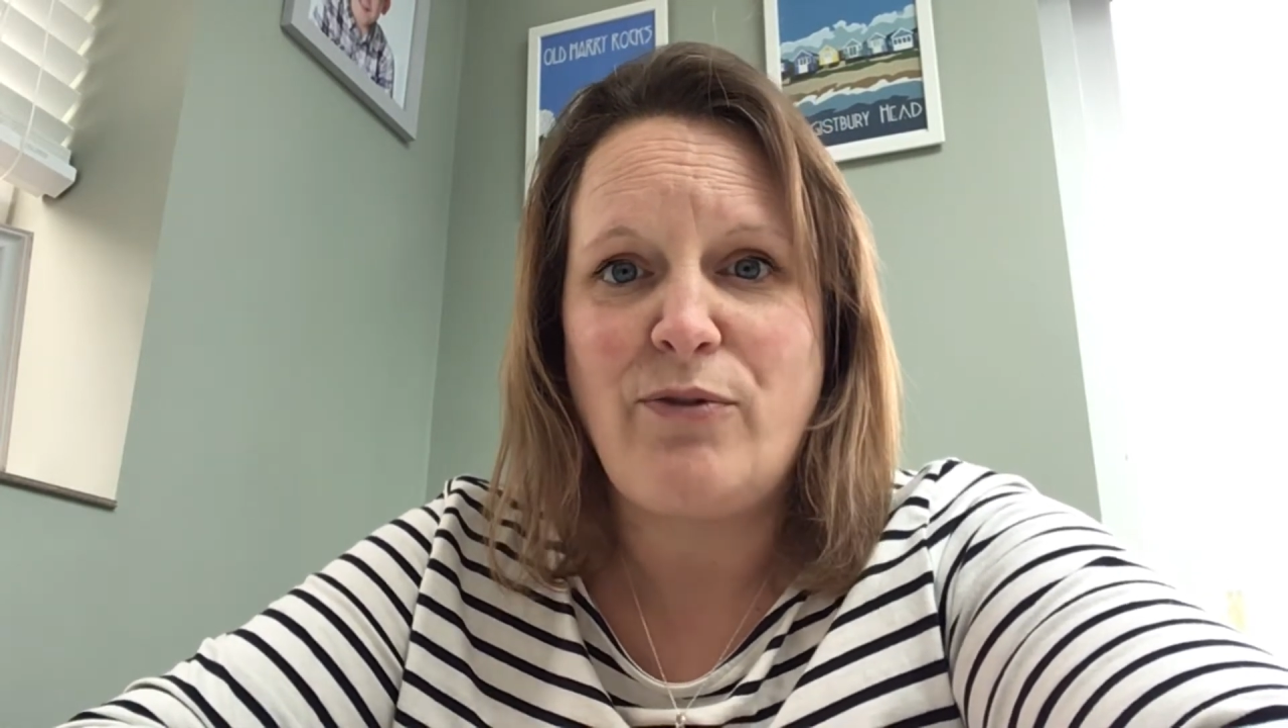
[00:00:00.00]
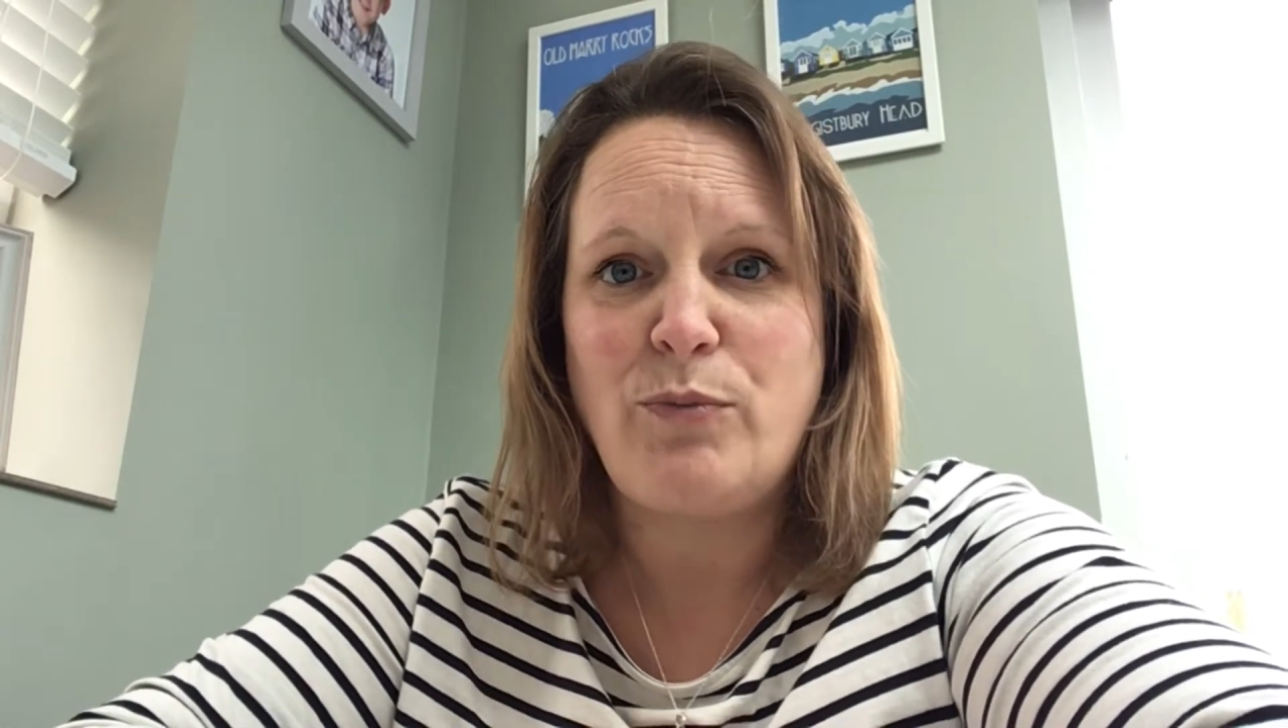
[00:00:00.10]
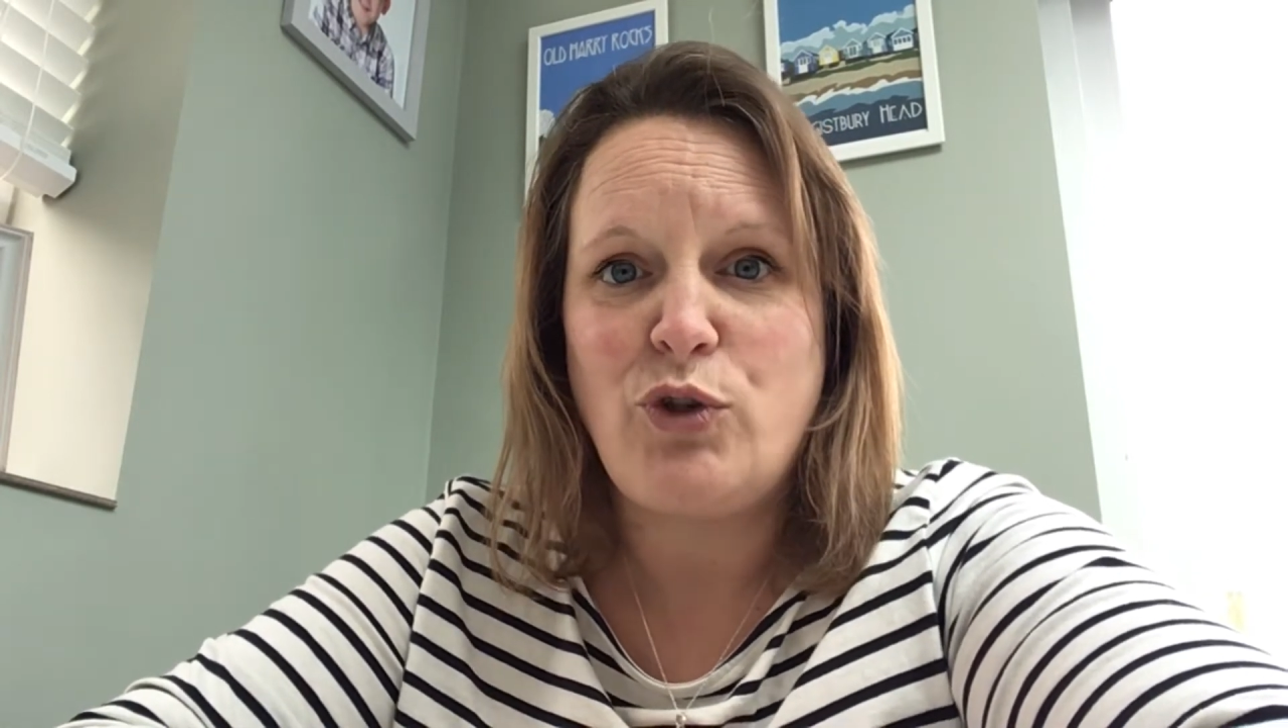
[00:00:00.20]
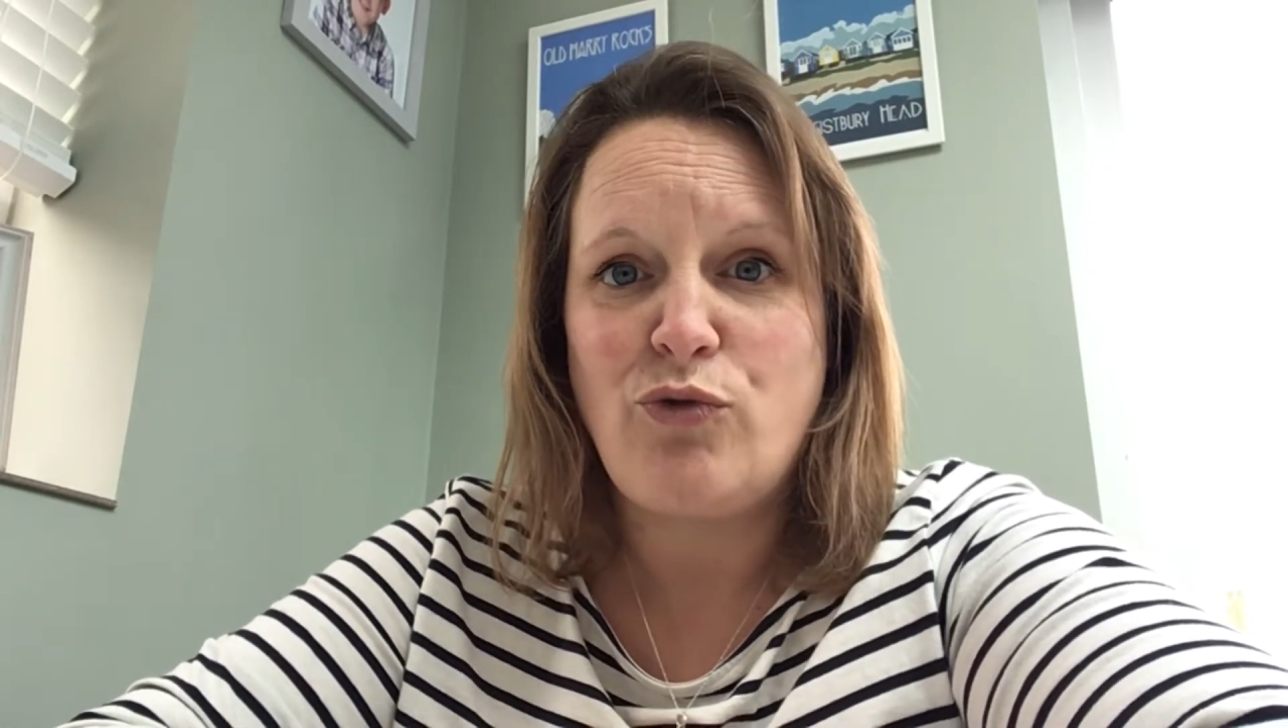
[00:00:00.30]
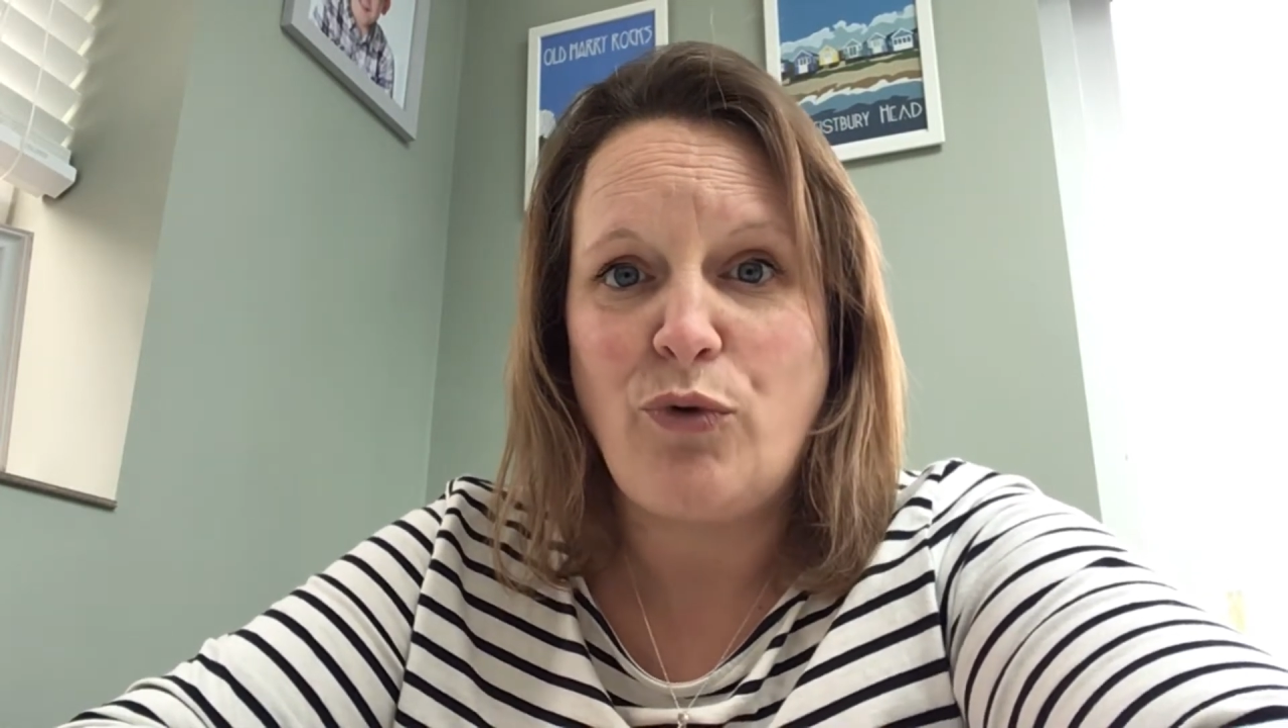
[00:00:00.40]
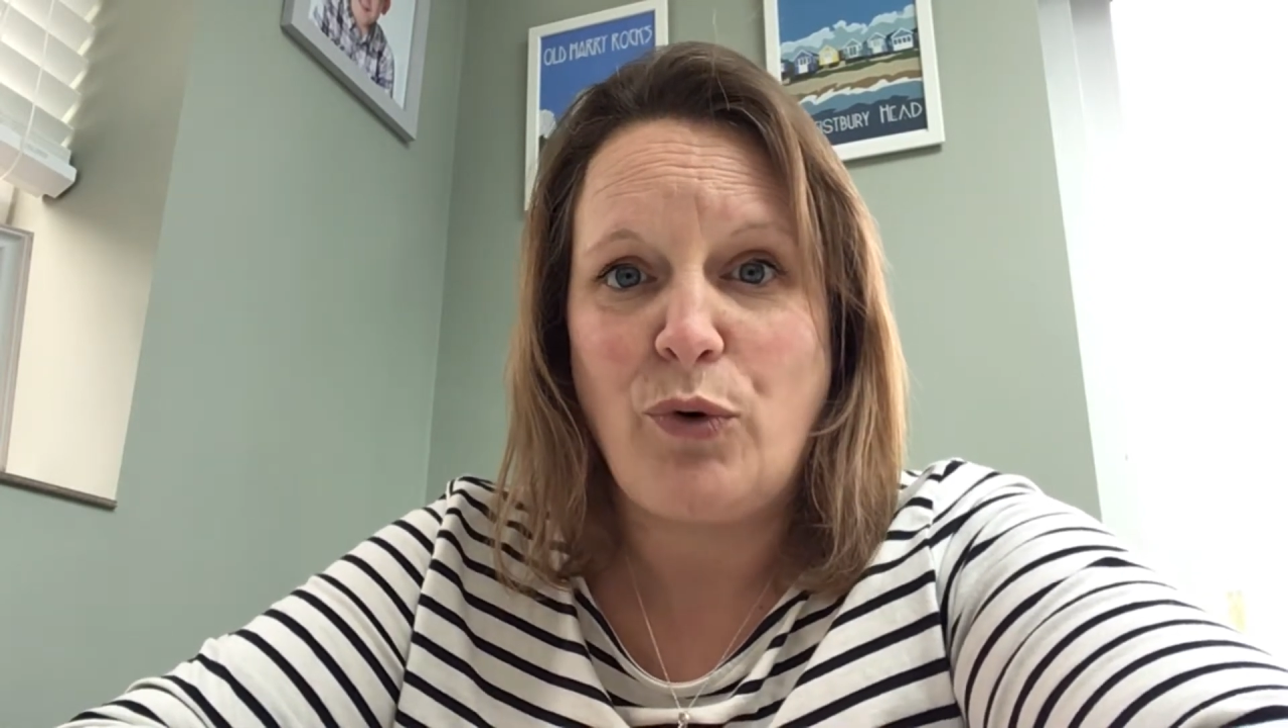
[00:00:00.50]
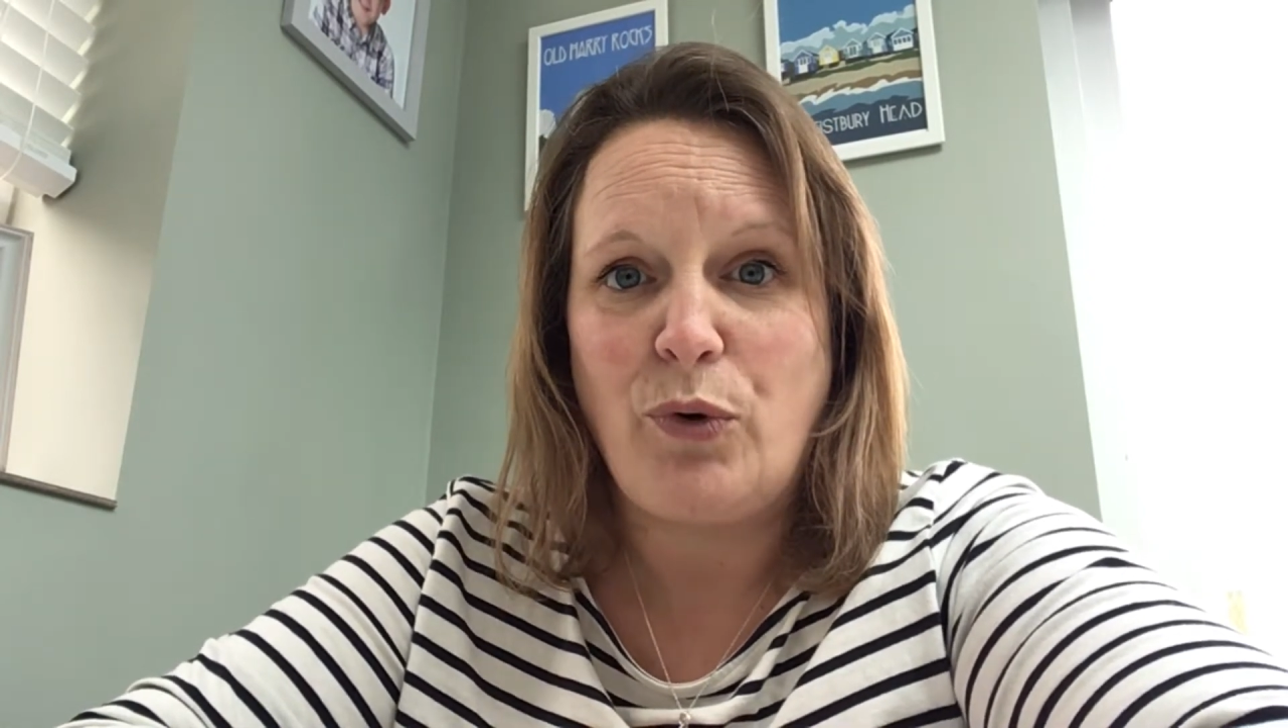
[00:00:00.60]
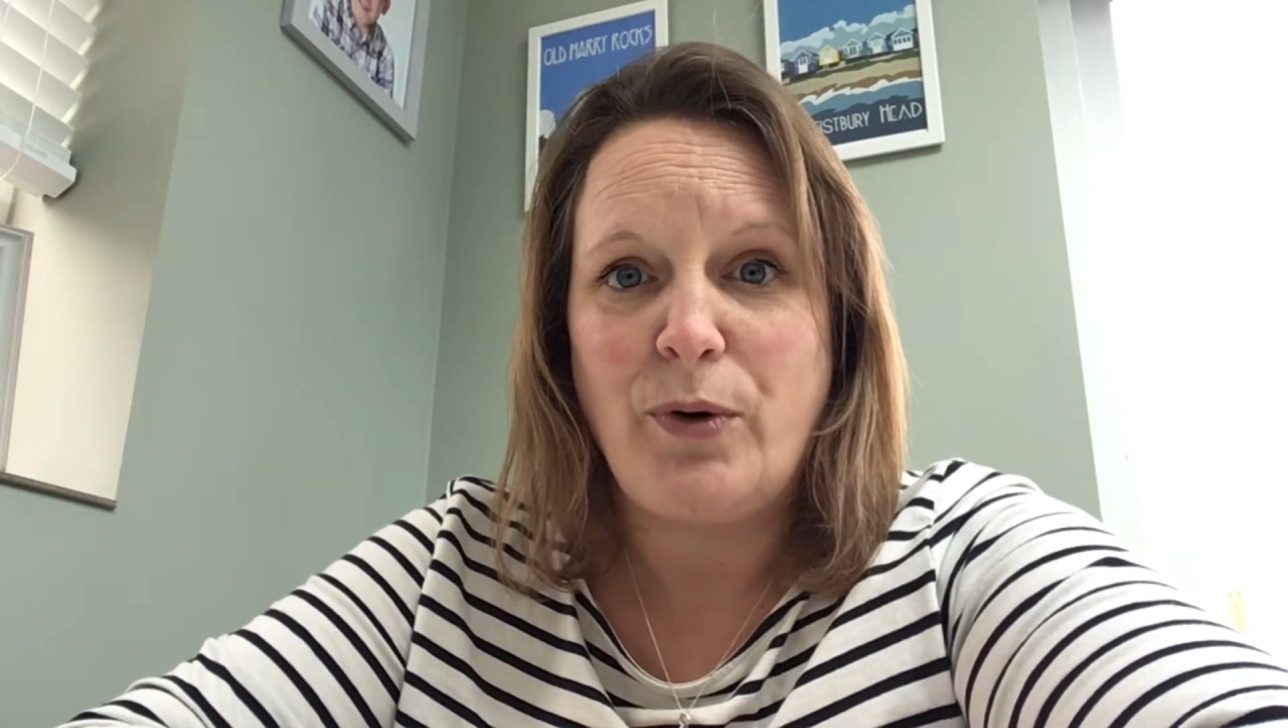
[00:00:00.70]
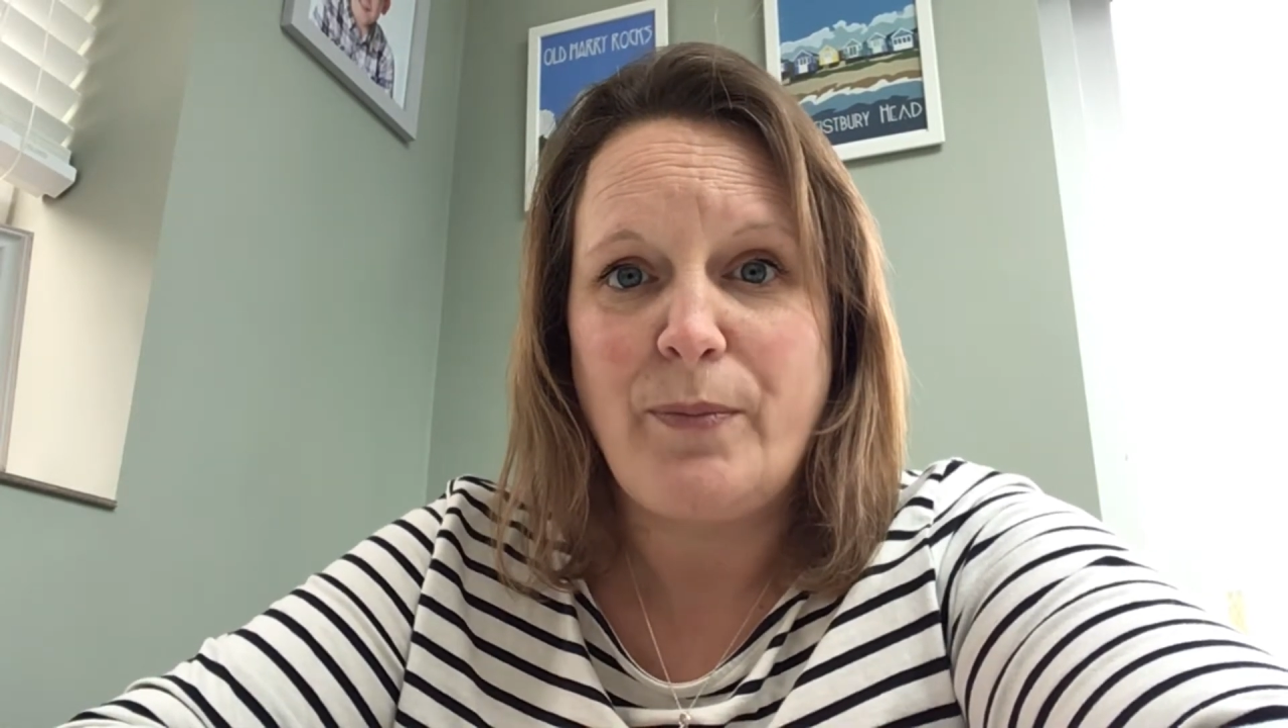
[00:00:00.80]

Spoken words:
straw.